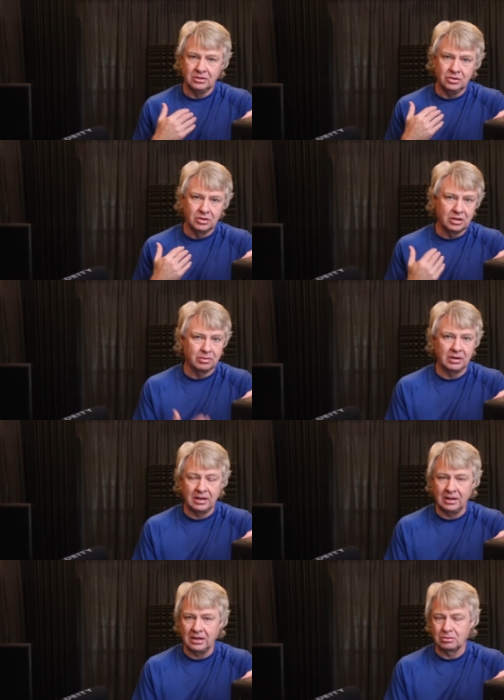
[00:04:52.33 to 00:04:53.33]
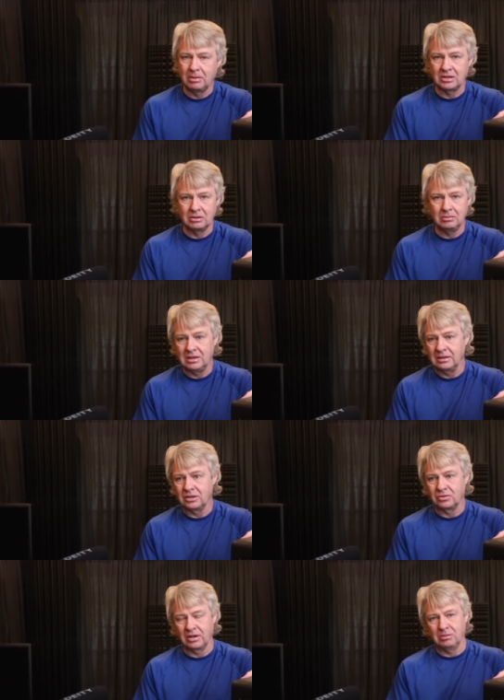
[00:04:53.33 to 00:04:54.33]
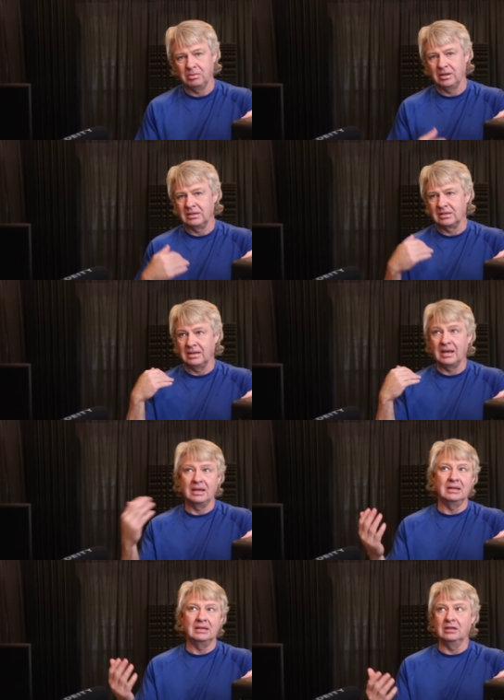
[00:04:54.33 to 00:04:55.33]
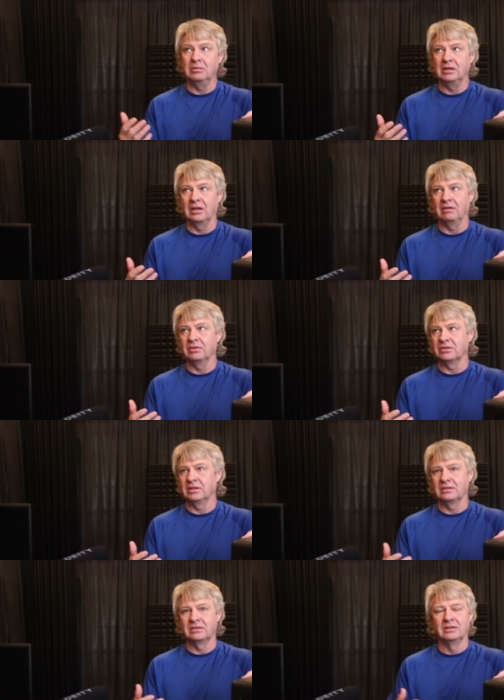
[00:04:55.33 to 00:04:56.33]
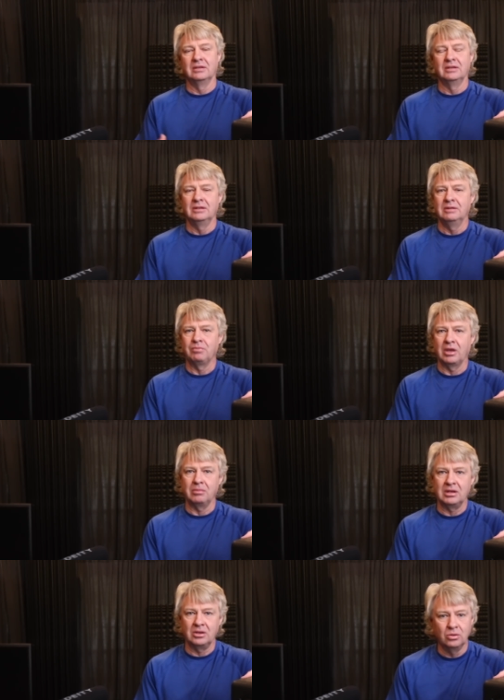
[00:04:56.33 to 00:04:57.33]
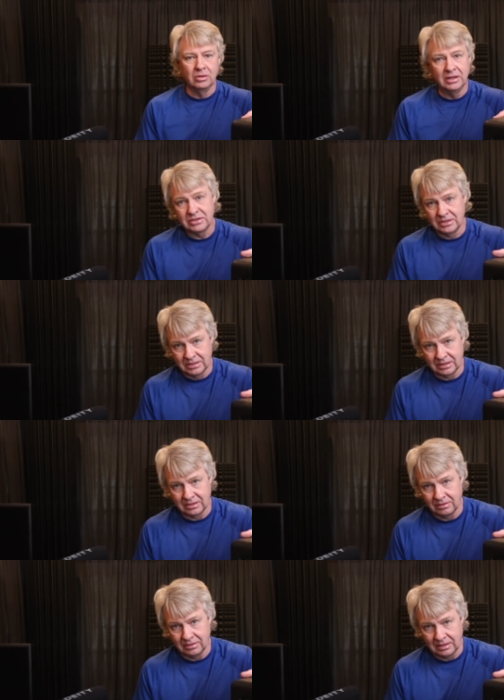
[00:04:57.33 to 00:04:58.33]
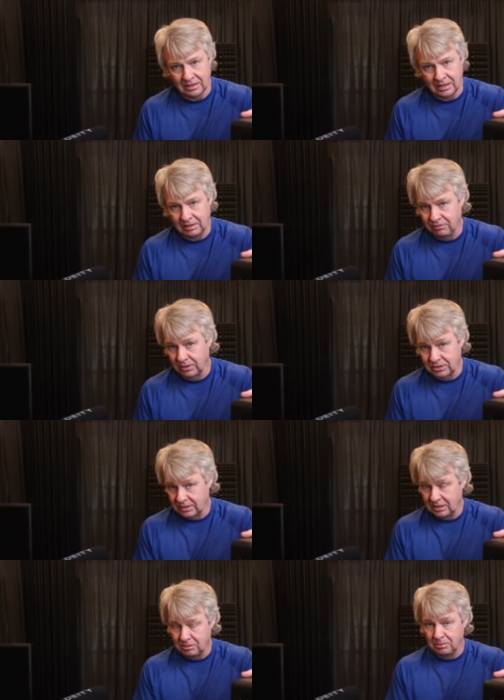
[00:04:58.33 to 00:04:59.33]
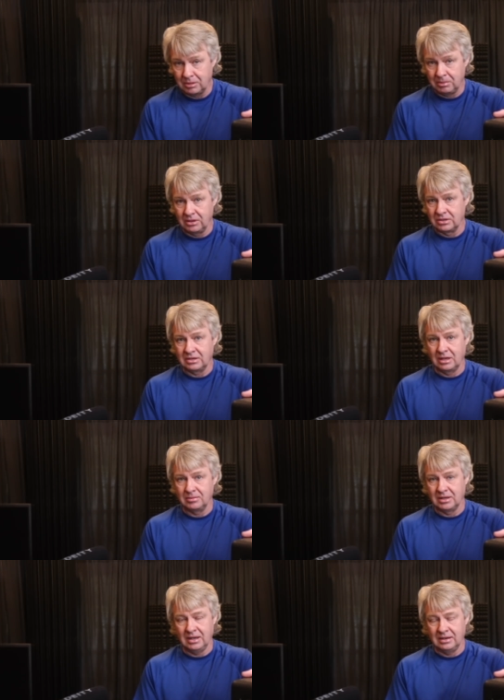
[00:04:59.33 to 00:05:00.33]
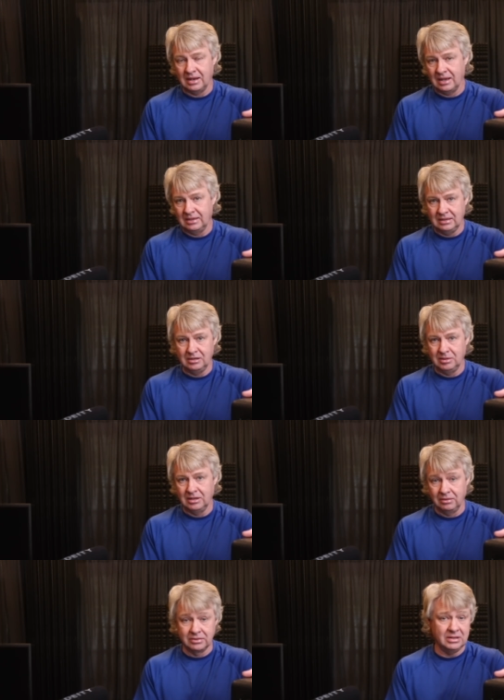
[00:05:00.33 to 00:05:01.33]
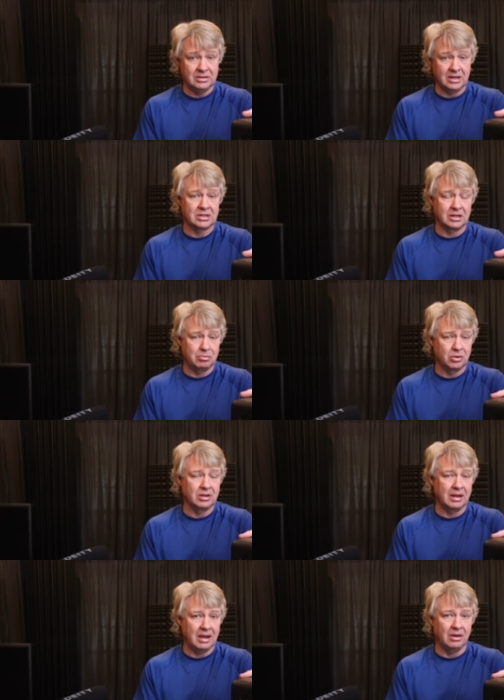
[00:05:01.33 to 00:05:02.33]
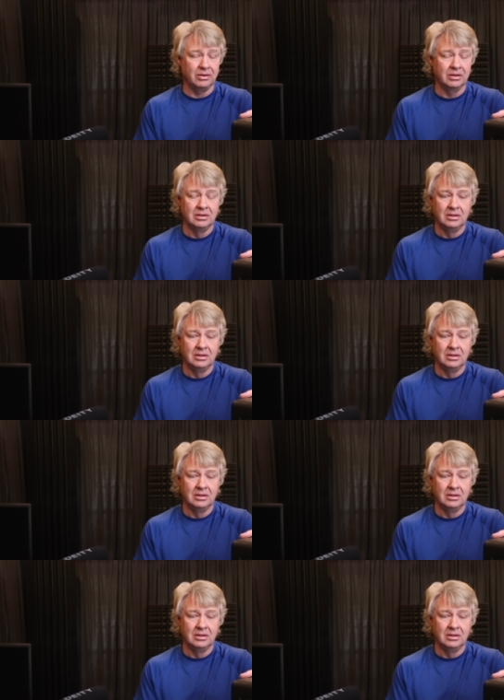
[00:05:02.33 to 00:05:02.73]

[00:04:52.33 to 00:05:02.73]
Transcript: You're going to run out of X-Max immediately trying to play it to 90 dB levels. That's, I mean, who listens for extended periods of times at 90 dB levels. That's actually pretty loud.